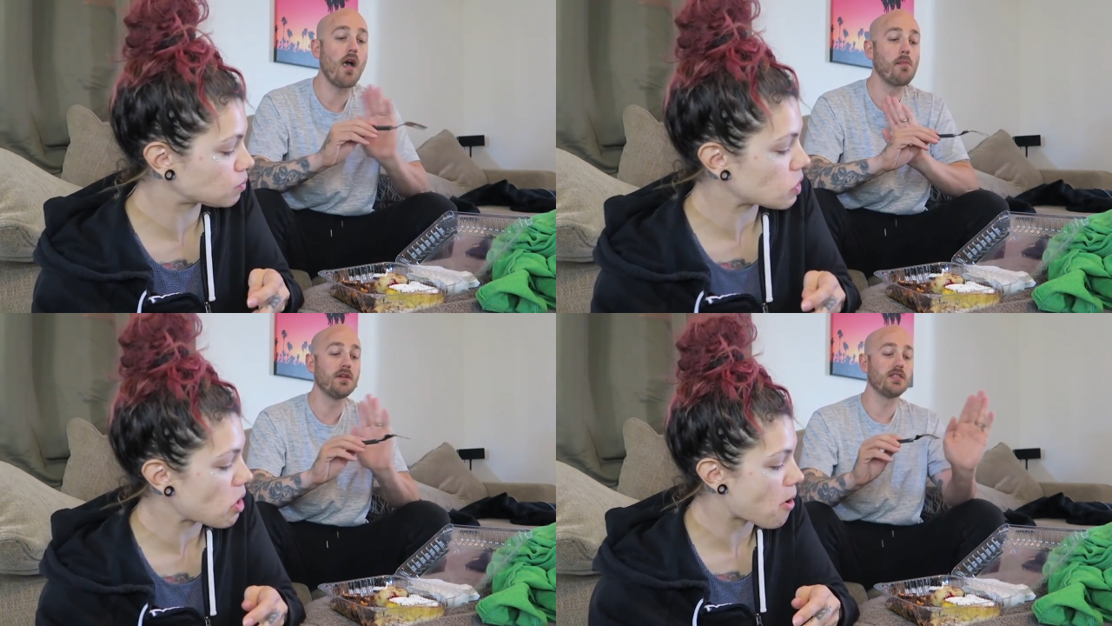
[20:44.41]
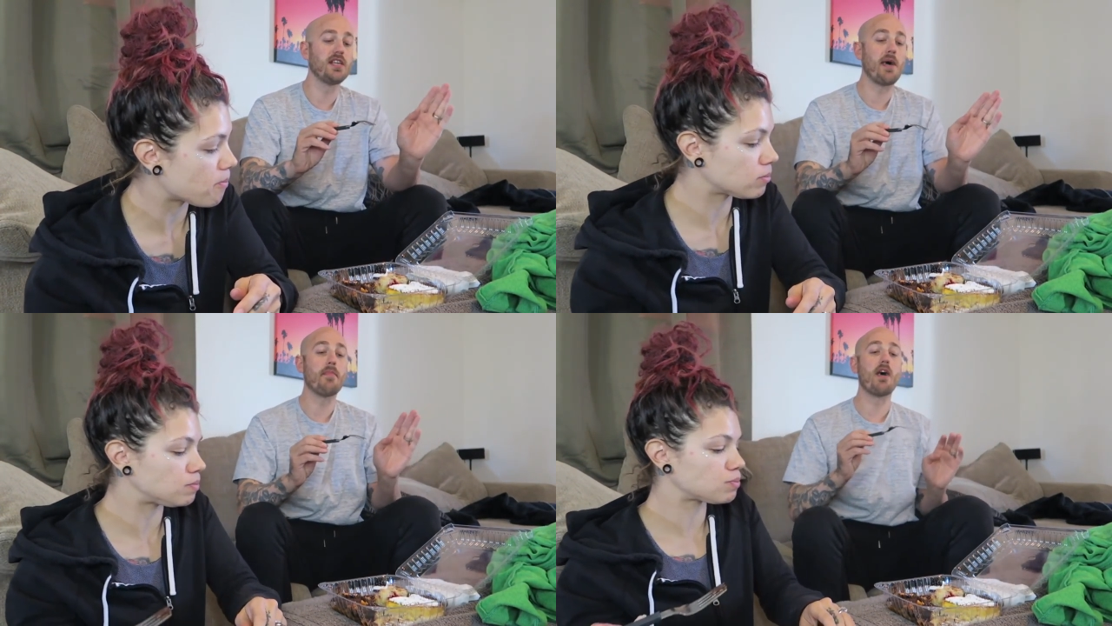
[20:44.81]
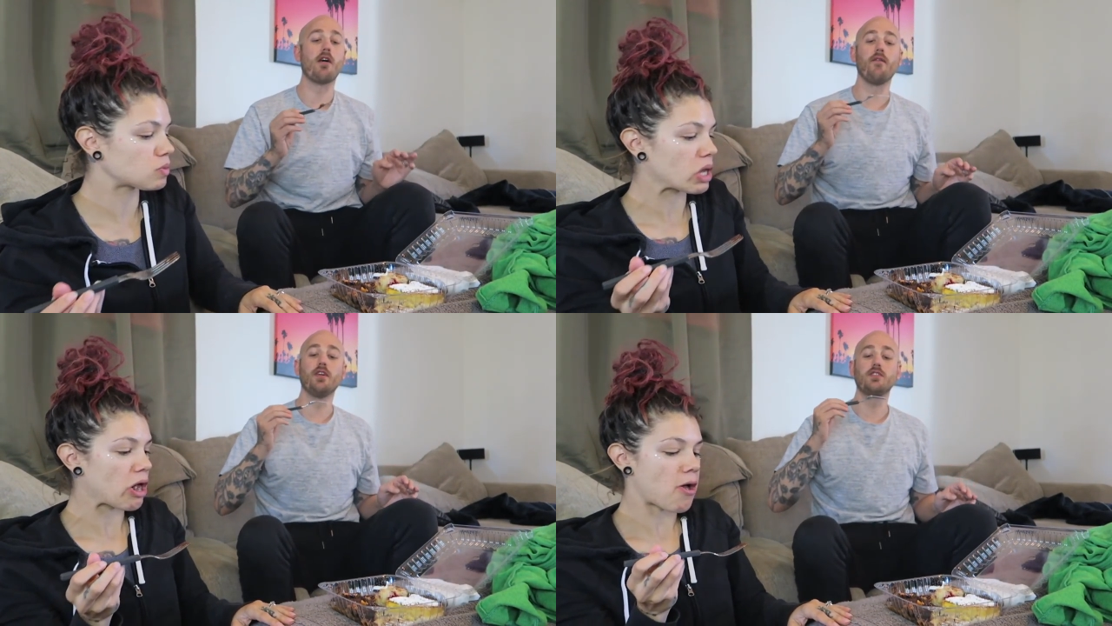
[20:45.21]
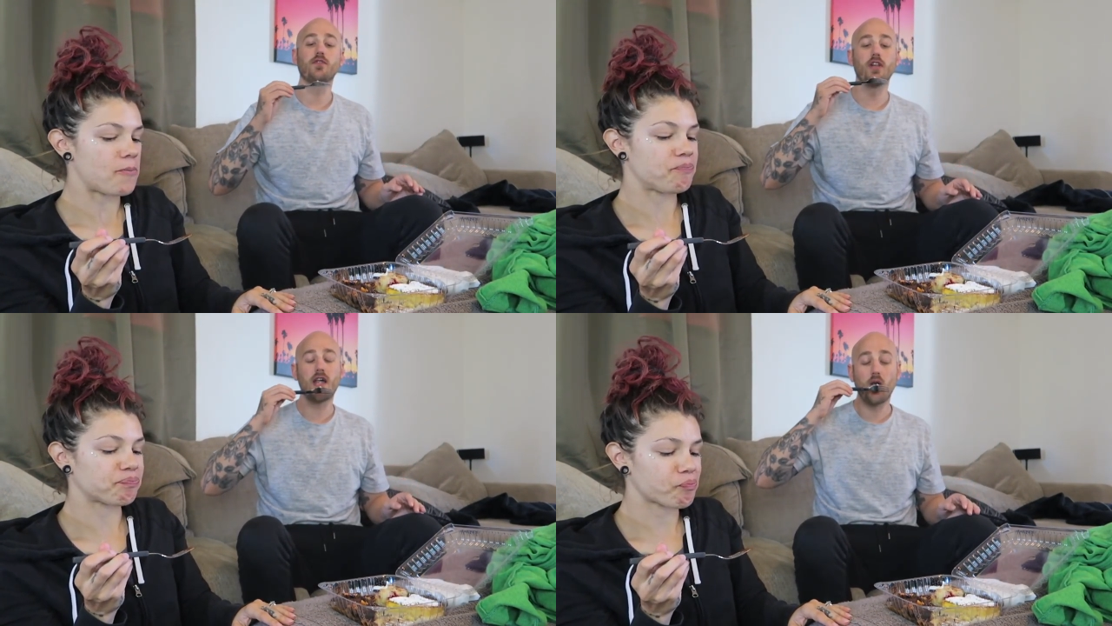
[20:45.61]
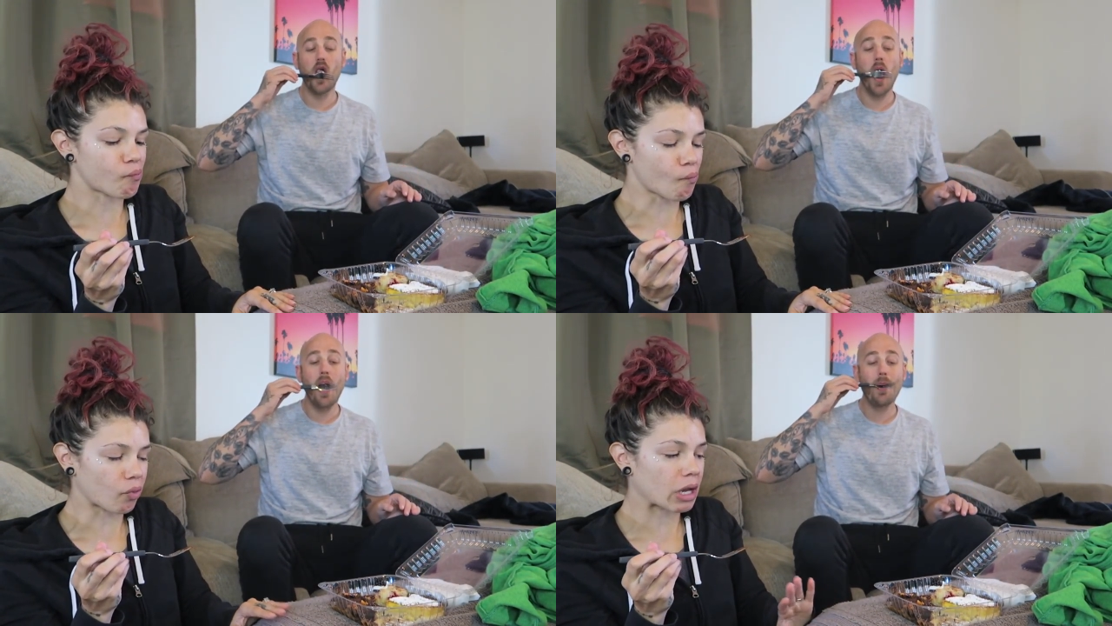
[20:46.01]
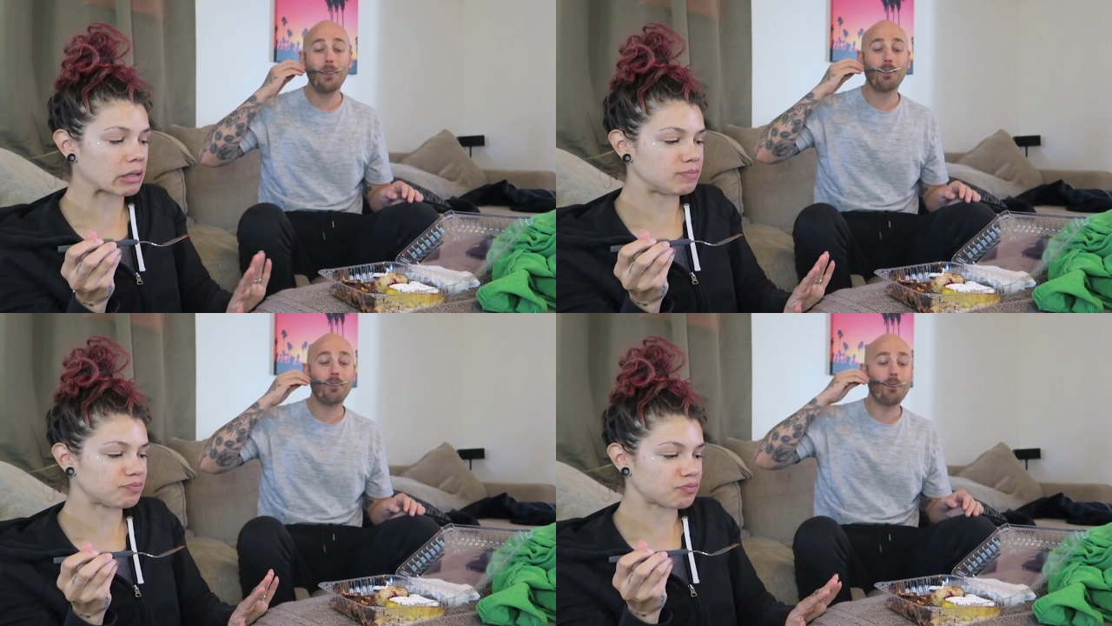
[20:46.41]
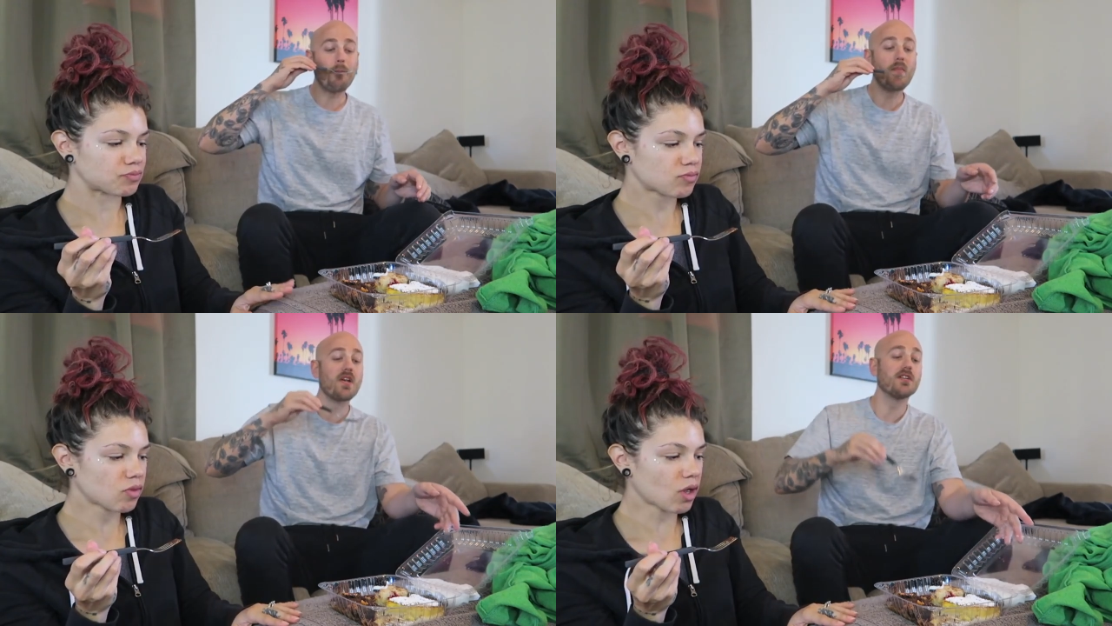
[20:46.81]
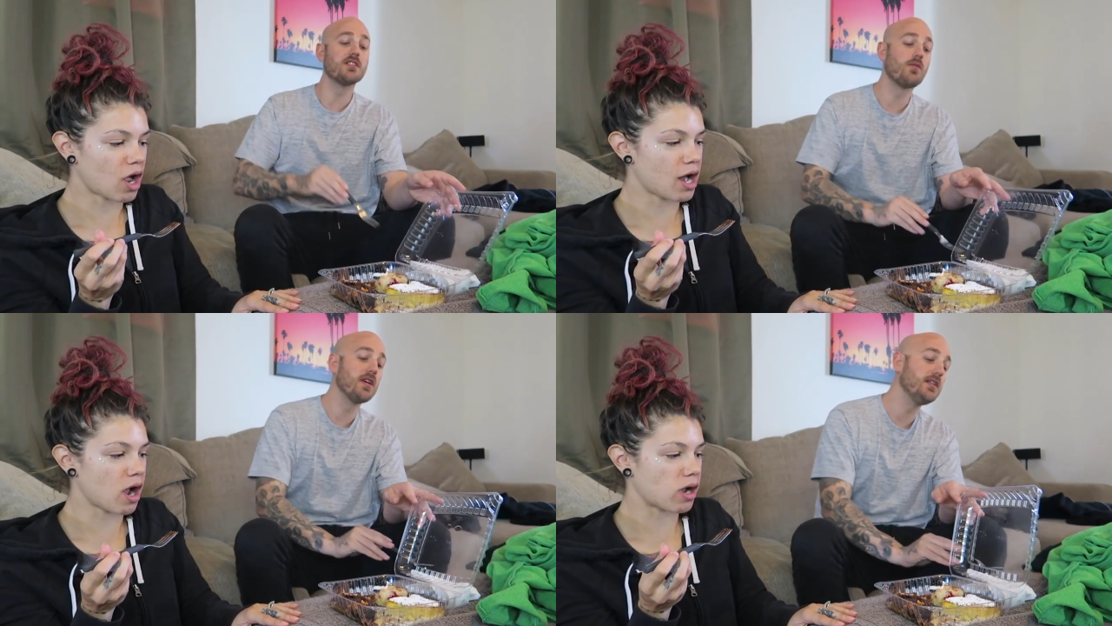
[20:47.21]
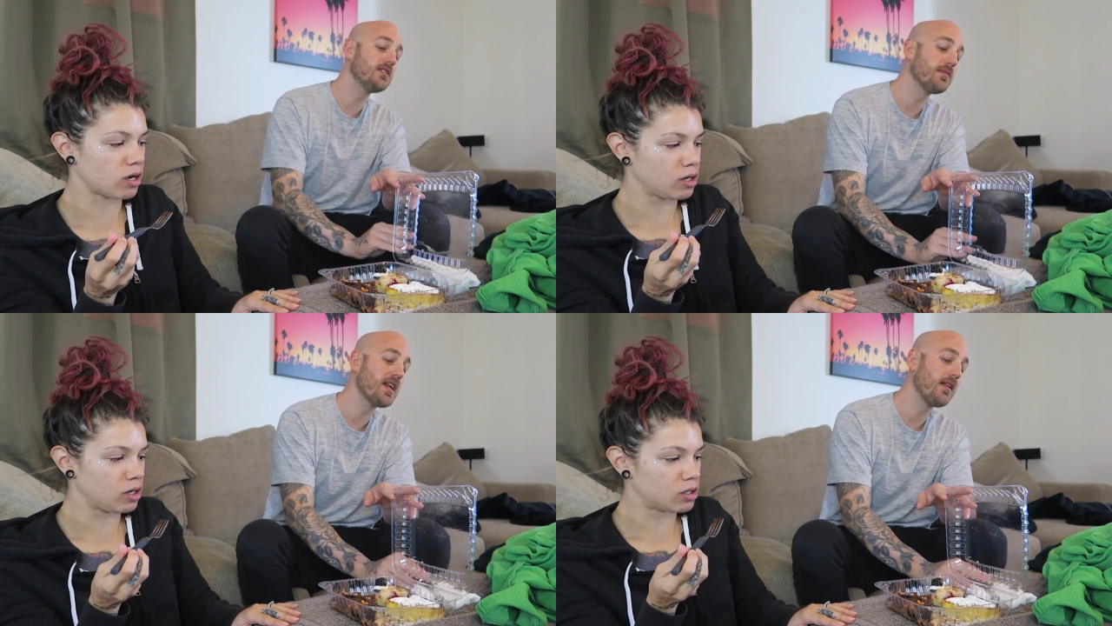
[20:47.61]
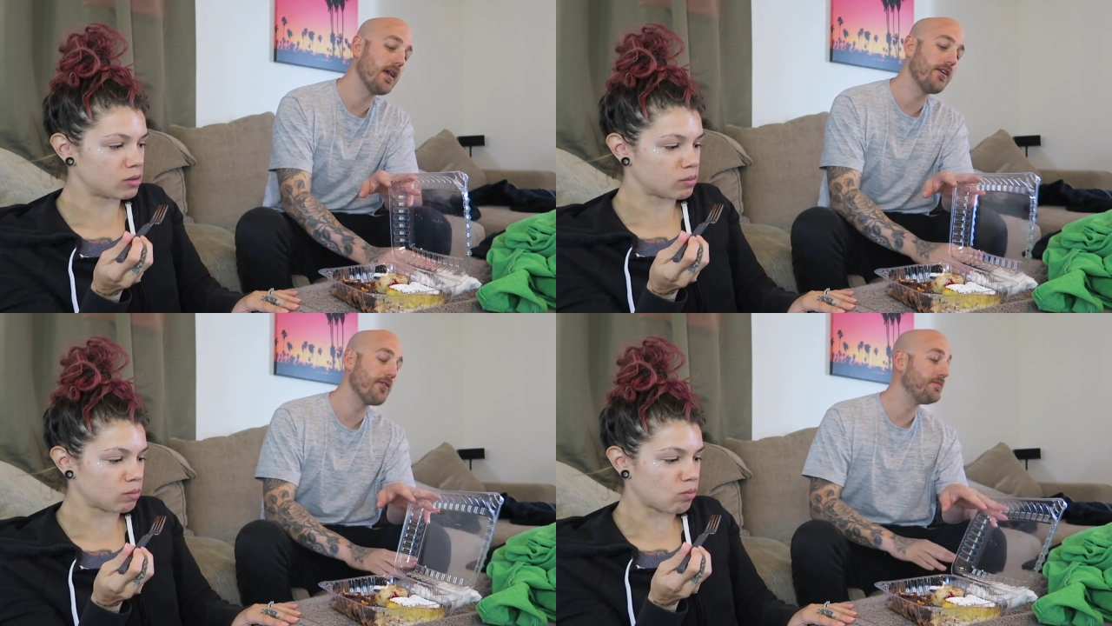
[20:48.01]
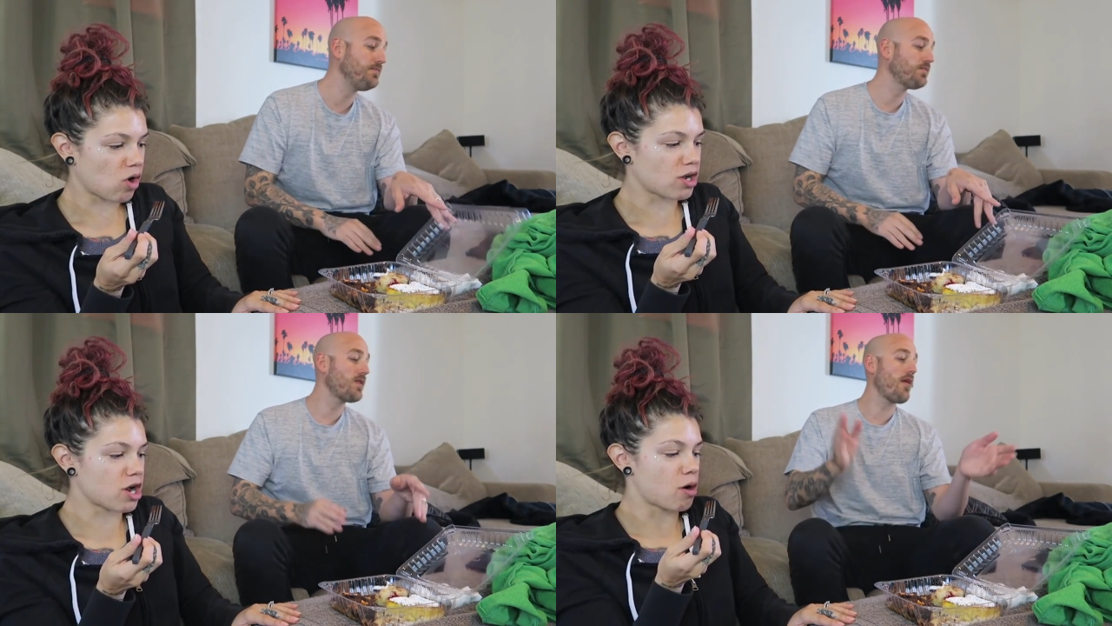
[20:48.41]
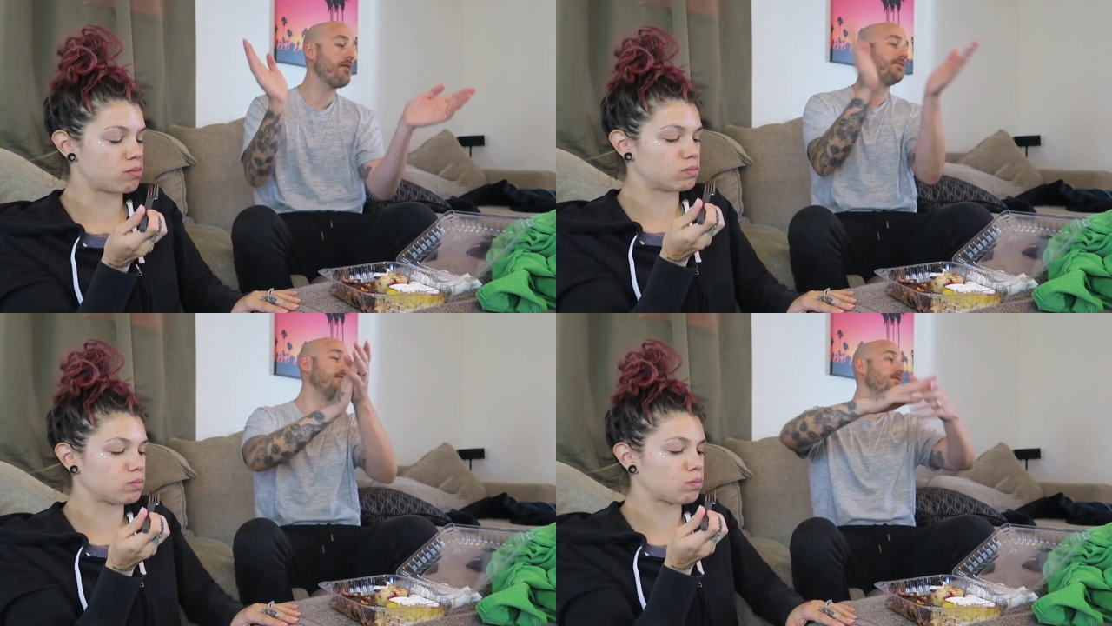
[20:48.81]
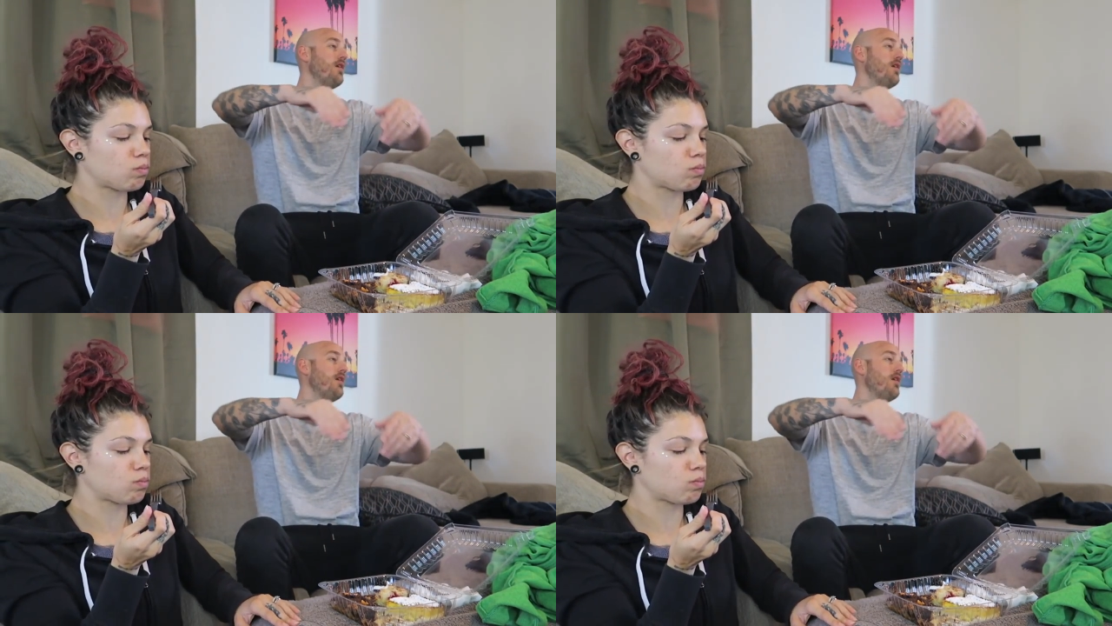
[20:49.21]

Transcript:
Speaker 1: I'm gonna tap out on this for now because I want to eat some of that later. I know.